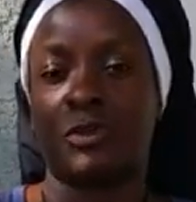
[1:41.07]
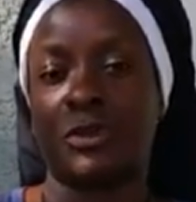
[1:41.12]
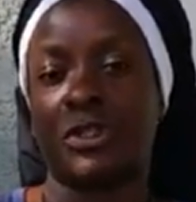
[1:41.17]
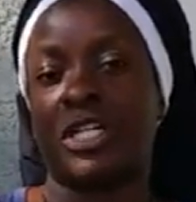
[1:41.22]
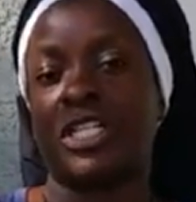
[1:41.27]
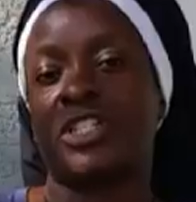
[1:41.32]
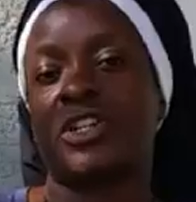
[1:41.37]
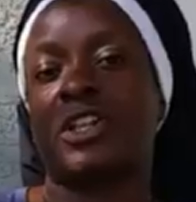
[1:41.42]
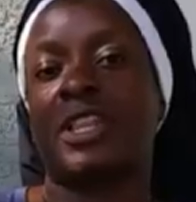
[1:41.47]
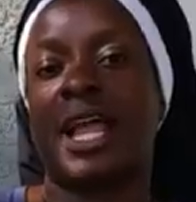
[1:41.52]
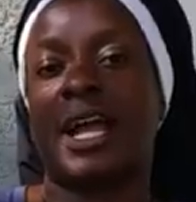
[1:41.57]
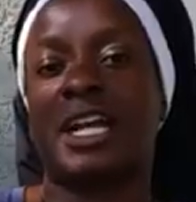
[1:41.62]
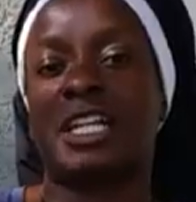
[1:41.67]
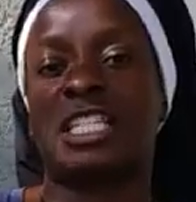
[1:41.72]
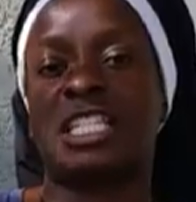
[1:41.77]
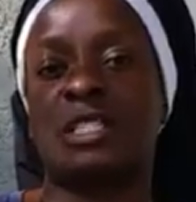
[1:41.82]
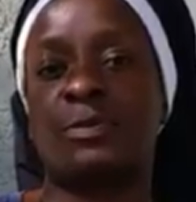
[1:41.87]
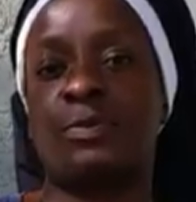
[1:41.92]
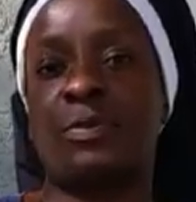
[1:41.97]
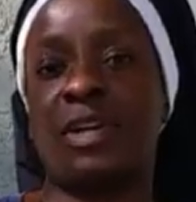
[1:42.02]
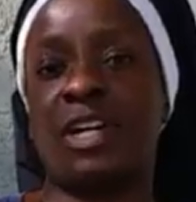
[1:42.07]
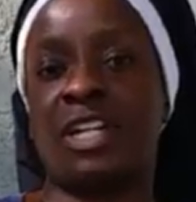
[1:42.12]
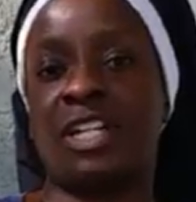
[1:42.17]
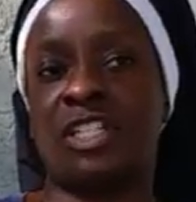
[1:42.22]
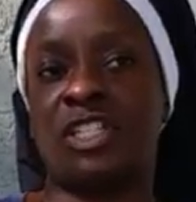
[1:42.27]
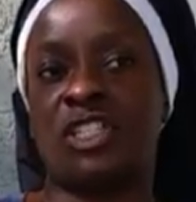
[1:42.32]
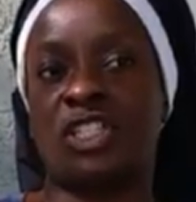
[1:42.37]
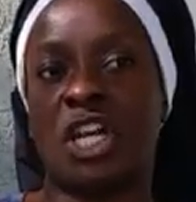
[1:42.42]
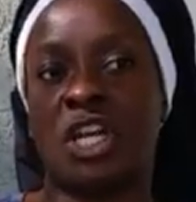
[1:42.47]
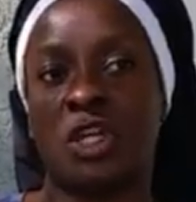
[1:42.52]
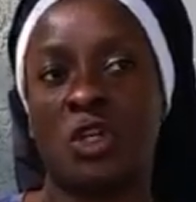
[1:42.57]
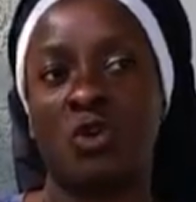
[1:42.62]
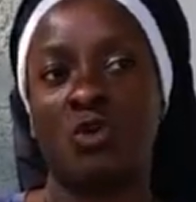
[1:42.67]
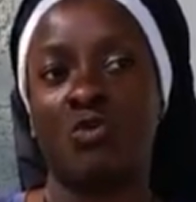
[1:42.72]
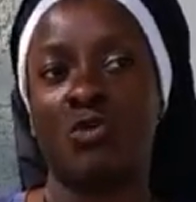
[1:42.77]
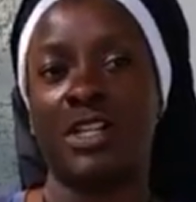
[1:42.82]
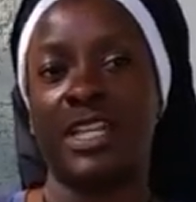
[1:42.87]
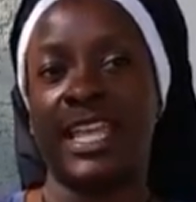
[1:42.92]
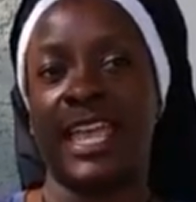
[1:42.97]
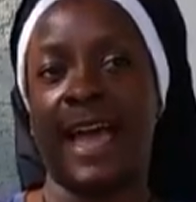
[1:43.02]
dreads are like a sponge and you
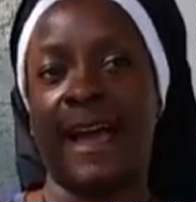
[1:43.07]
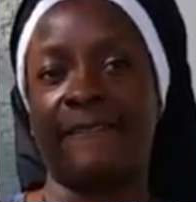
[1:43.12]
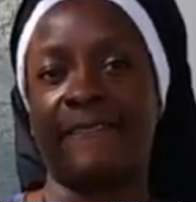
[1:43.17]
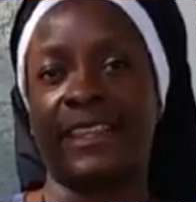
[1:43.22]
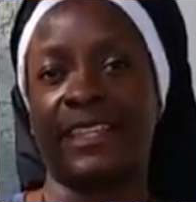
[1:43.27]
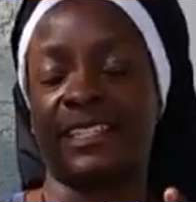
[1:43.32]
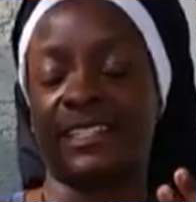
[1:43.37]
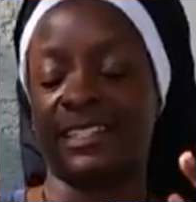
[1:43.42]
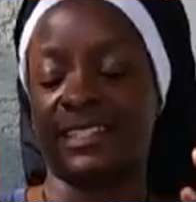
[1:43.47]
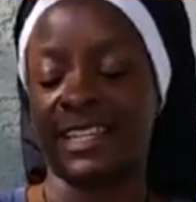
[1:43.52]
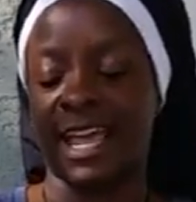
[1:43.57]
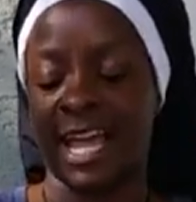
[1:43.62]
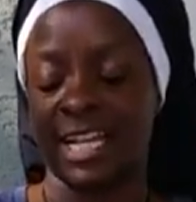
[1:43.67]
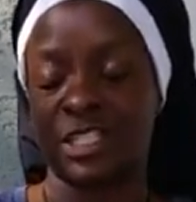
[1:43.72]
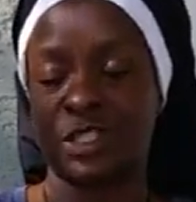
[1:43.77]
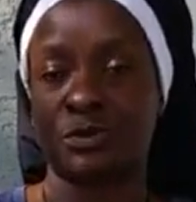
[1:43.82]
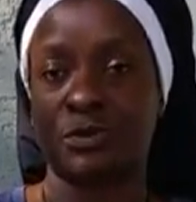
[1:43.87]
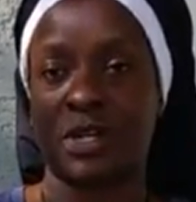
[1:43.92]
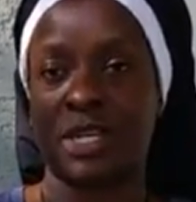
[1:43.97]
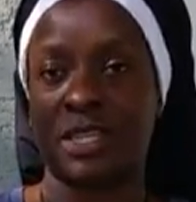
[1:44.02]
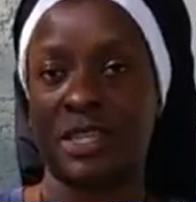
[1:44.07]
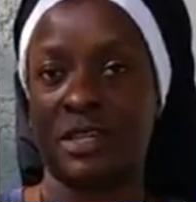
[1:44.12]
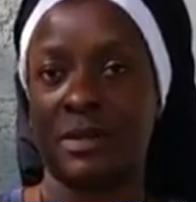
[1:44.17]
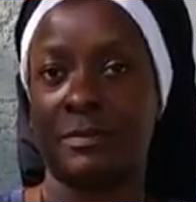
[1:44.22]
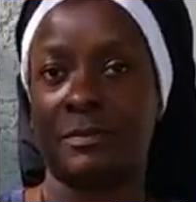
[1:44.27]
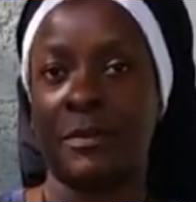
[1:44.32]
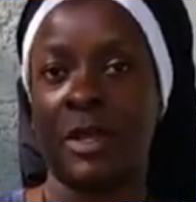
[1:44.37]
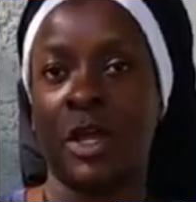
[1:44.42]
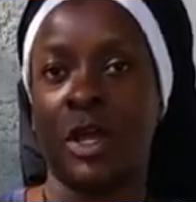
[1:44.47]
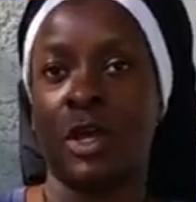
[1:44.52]
really have to saturate them.